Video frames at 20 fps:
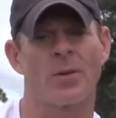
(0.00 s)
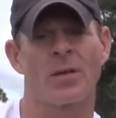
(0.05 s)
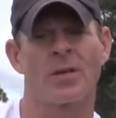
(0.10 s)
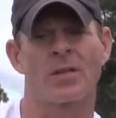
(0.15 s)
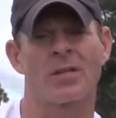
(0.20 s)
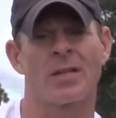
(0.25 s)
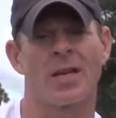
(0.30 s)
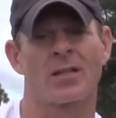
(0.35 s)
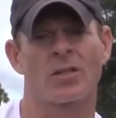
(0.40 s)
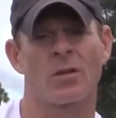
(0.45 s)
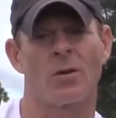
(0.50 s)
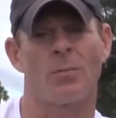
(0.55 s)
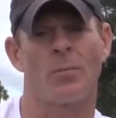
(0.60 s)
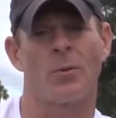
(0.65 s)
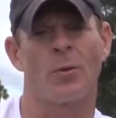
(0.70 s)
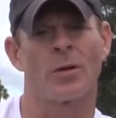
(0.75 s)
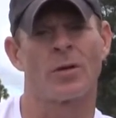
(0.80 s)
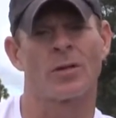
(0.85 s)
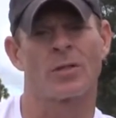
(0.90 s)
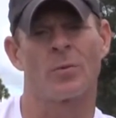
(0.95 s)
Because that's so
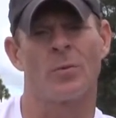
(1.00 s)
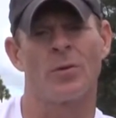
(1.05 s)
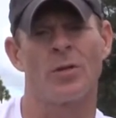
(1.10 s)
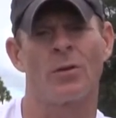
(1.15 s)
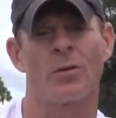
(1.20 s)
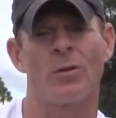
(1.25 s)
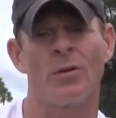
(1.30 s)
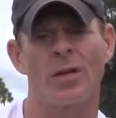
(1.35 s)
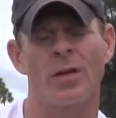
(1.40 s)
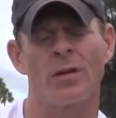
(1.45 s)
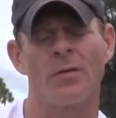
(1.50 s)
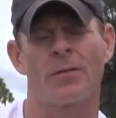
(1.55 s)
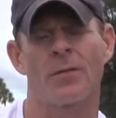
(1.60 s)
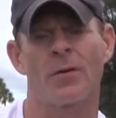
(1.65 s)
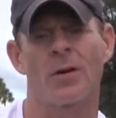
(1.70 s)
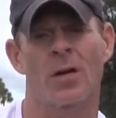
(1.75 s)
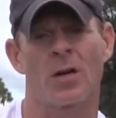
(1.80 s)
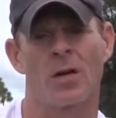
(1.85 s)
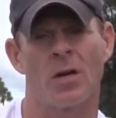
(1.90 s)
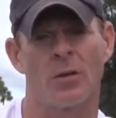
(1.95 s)
important. So when you're looking
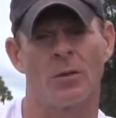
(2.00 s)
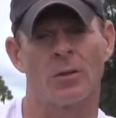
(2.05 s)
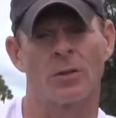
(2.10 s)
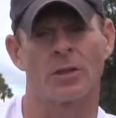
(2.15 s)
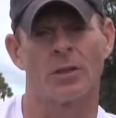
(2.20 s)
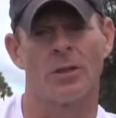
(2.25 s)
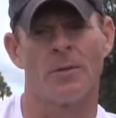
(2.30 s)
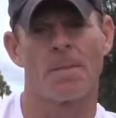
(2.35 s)
for a coach,